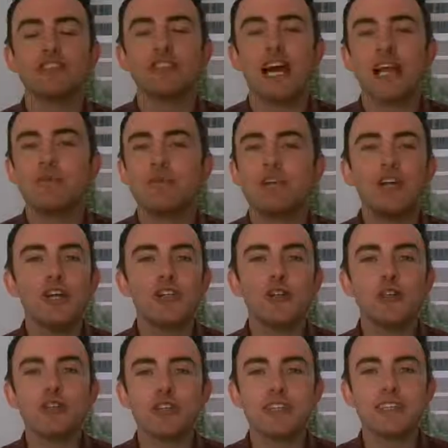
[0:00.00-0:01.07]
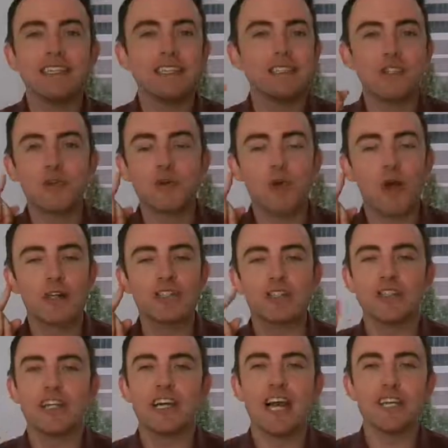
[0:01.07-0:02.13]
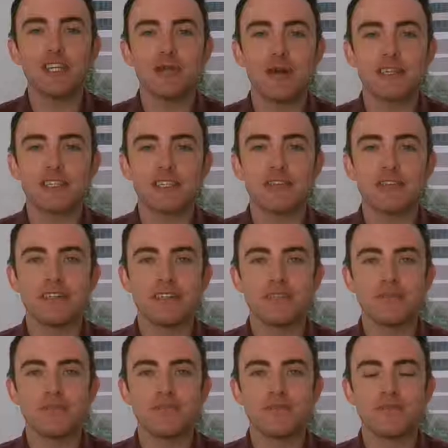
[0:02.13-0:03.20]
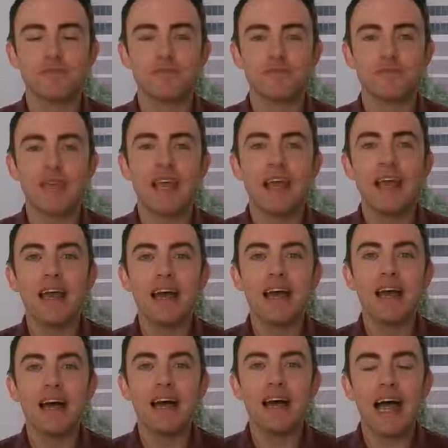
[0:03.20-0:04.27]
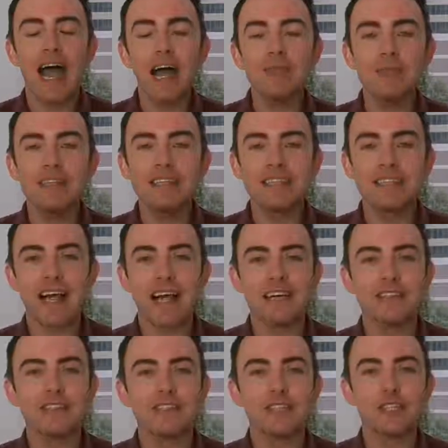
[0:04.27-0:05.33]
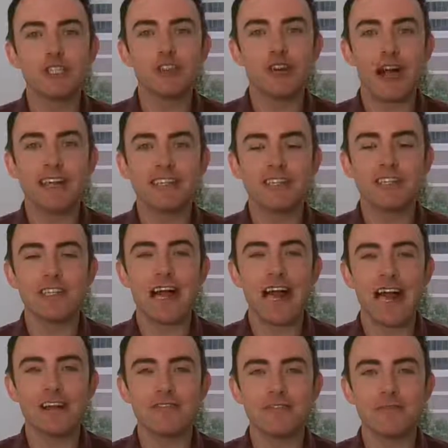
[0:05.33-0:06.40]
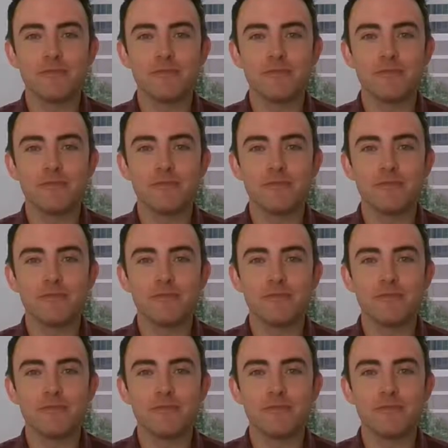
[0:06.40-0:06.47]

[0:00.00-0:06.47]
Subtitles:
type, you just listen to a question and you answer it. How many sides does a triangle have?